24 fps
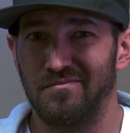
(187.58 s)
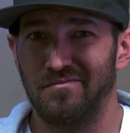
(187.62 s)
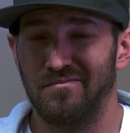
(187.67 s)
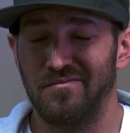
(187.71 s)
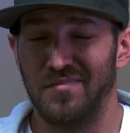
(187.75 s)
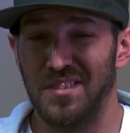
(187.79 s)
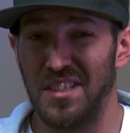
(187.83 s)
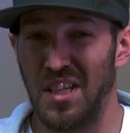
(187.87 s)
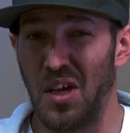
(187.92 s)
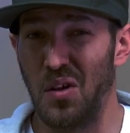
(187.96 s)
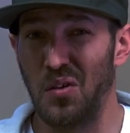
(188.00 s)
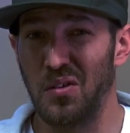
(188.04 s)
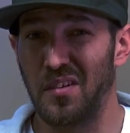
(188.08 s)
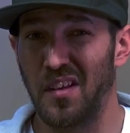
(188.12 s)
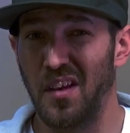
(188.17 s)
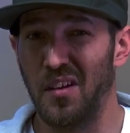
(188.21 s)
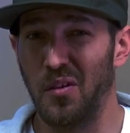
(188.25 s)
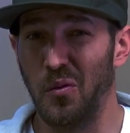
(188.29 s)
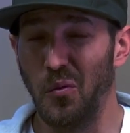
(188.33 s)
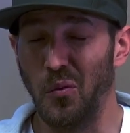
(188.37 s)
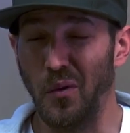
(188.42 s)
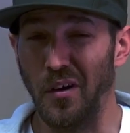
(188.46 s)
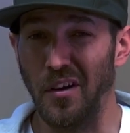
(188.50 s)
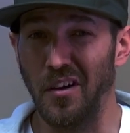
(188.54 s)
Sounds kind
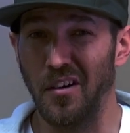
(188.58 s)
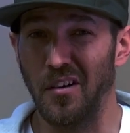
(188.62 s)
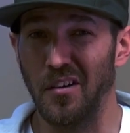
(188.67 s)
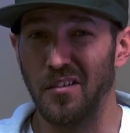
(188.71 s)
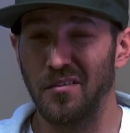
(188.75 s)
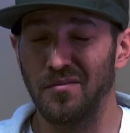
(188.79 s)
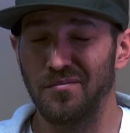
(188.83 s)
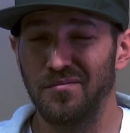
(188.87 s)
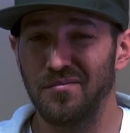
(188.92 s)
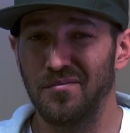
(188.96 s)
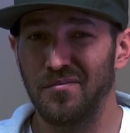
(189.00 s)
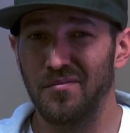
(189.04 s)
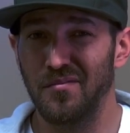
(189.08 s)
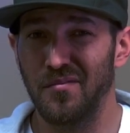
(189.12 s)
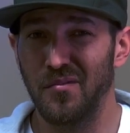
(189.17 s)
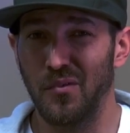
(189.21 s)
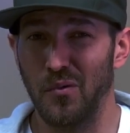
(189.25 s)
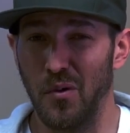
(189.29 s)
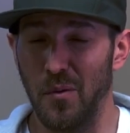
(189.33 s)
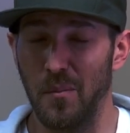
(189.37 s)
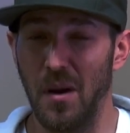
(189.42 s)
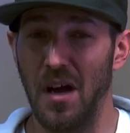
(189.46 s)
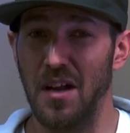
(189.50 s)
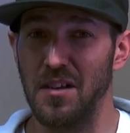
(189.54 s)
of weird.
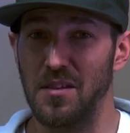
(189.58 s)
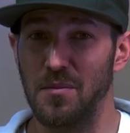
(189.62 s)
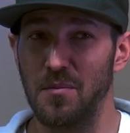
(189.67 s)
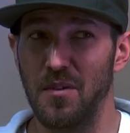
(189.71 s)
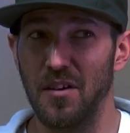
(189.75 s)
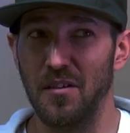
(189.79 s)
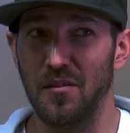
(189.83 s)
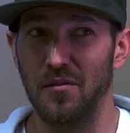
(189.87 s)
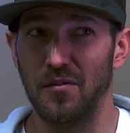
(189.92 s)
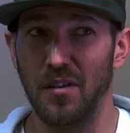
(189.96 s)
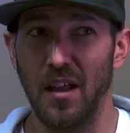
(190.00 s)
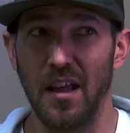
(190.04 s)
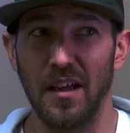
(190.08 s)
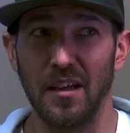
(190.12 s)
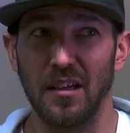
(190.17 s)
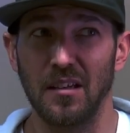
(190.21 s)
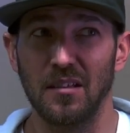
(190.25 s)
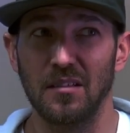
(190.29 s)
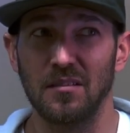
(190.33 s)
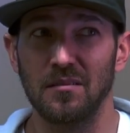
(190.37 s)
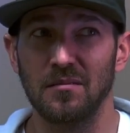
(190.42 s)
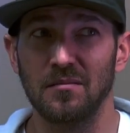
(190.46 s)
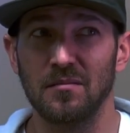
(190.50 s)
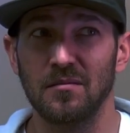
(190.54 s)
Reminds me of, like,
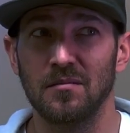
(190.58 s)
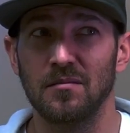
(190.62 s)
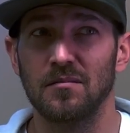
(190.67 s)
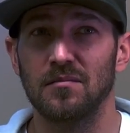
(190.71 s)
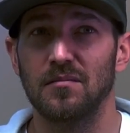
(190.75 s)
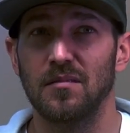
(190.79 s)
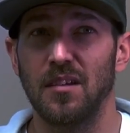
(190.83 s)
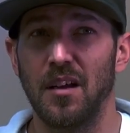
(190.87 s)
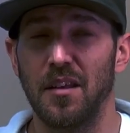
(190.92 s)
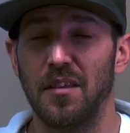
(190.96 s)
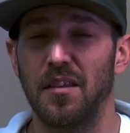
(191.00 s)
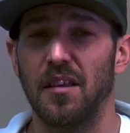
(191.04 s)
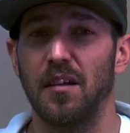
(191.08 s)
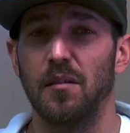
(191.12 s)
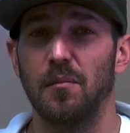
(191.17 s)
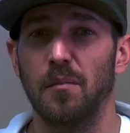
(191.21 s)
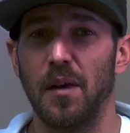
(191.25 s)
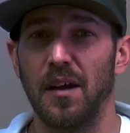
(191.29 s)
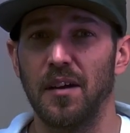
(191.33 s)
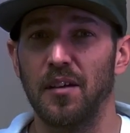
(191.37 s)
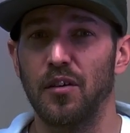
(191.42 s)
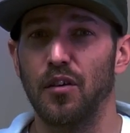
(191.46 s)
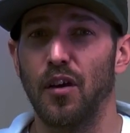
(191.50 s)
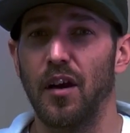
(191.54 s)
I think
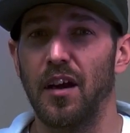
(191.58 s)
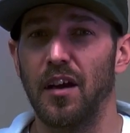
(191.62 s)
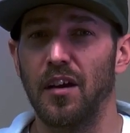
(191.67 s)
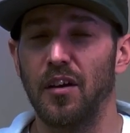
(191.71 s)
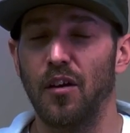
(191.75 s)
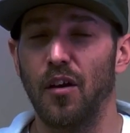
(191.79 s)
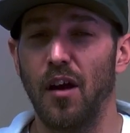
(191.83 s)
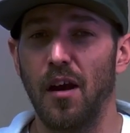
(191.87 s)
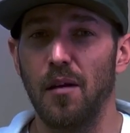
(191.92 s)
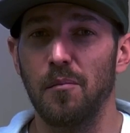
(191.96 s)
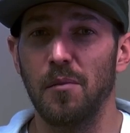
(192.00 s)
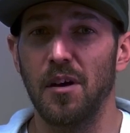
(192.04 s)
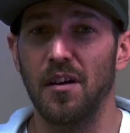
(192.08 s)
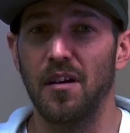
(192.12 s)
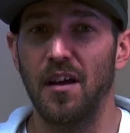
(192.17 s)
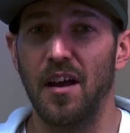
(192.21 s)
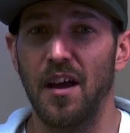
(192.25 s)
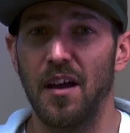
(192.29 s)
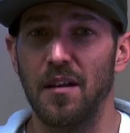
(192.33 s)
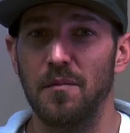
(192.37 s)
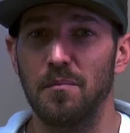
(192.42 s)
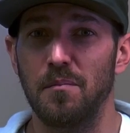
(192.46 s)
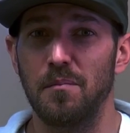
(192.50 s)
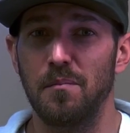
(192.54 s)
my great grandma
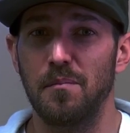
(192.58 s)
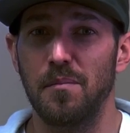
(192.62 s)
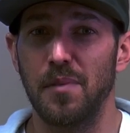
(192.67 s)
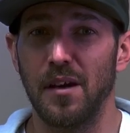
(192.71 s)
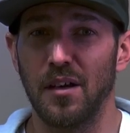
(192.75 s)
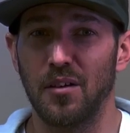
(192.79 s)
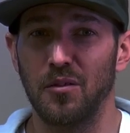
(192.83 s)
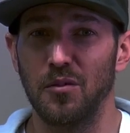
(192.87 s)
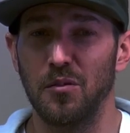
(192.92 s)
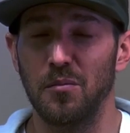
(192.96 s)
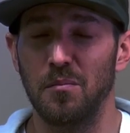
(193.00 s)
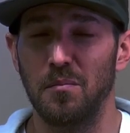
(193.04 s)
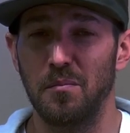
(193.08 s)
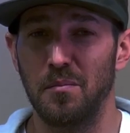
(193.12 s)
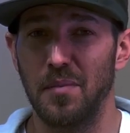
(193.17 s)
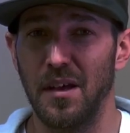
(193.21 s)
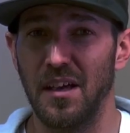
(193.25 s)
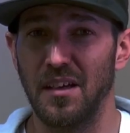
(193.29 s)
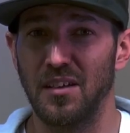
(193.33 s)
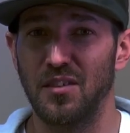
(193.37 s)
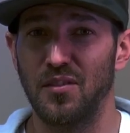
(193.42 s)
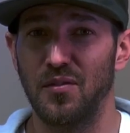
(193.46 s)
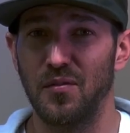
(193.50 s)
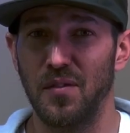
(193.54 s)
had pickled
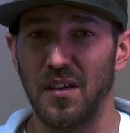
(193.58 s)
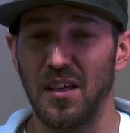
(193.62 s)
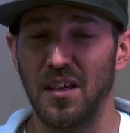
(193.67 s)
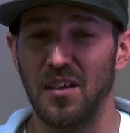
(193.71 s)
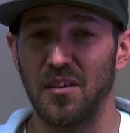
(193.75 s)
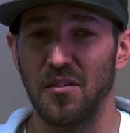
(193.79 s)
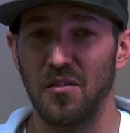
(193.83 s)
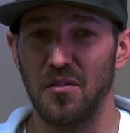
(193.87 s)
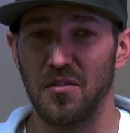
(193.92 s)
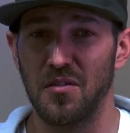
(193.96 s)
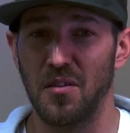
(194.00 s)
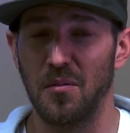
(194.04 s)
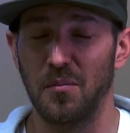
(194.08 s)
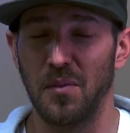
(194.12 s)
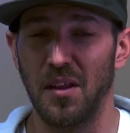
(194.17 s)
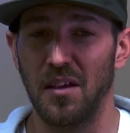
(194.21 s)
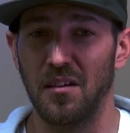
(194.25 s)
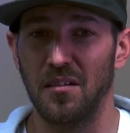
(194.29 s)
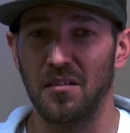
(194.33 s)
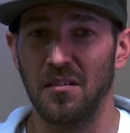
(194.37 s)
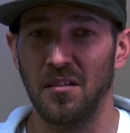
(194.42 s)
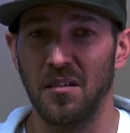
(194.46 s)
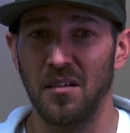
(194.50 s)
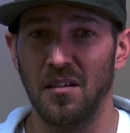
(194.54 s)
pig's feet or something.
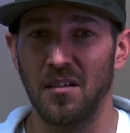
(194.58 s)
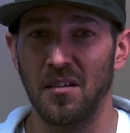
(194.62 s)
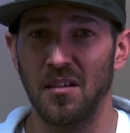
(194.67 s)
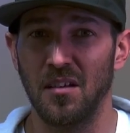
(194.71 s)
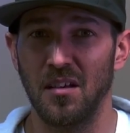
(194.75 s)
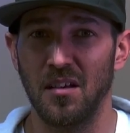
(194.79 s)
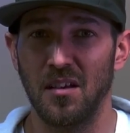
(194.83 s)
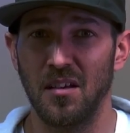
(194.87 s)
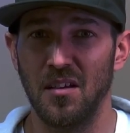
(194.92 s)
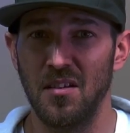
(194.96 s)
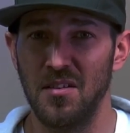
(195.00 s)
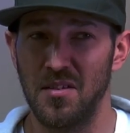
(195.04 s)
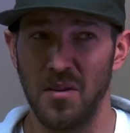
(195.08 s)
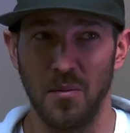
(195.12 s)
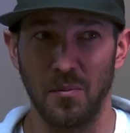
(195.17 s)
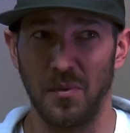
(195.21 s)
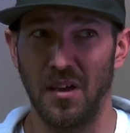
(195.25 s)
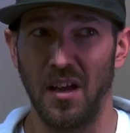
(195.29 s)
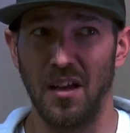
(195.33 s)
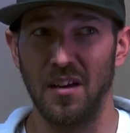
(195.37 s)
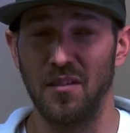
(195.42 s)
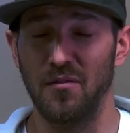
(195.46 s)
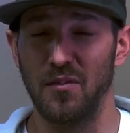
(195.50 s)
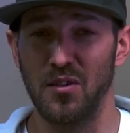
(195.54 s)
Some
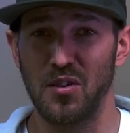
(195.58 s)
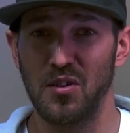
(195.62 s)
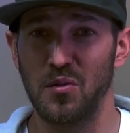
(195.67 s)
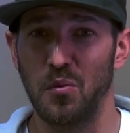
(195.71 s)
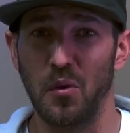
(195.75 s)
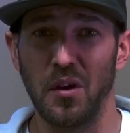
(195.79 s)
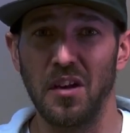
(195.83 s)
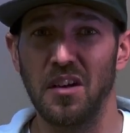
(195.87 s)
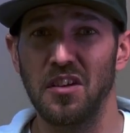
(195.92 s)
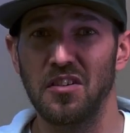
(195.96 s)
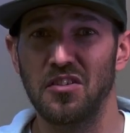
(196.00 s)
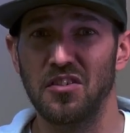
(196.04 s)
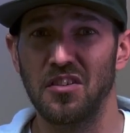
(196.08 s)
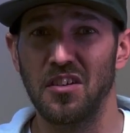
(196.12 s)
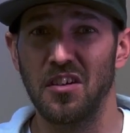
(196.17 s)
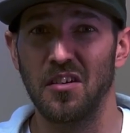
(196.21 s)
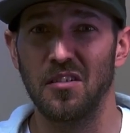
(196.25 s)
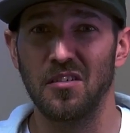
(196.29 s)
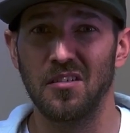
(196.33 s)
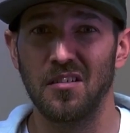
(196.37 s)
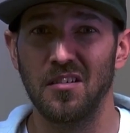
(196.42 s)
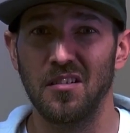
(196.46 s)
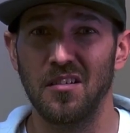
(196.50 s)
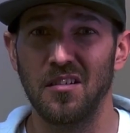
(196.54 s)
kind of a Swedish
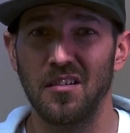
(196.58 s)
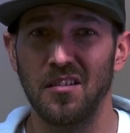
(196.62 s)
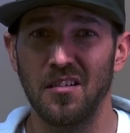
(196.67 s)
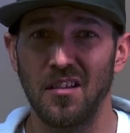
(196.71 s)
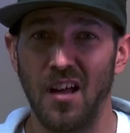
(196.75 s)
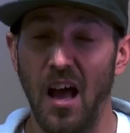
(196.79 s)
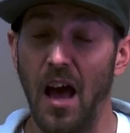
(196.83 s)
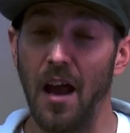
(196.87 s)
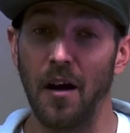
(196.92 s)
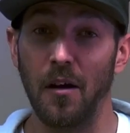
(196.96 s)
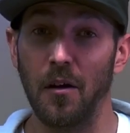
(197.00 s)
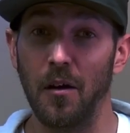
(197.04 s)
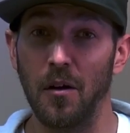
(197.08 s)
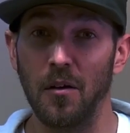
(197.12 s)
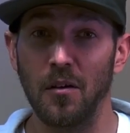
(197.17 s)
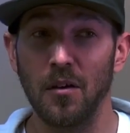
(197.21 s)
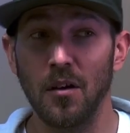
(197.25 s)
deal. I don't know.